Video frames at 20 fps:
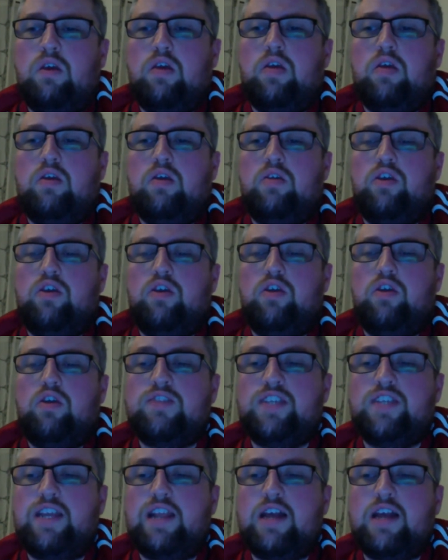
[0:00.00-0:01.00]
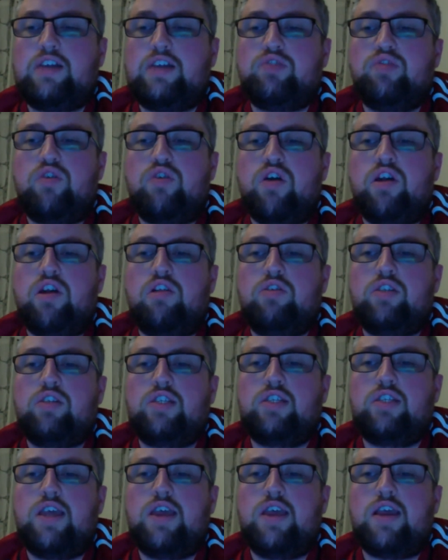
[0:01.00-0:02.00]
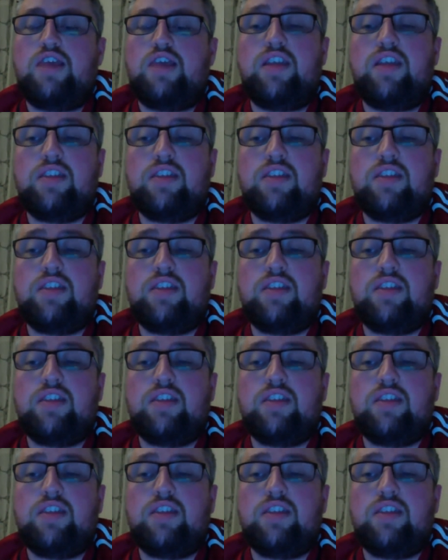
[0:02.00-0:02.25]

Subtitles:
The UFC Glasgow card looks sick. I think there's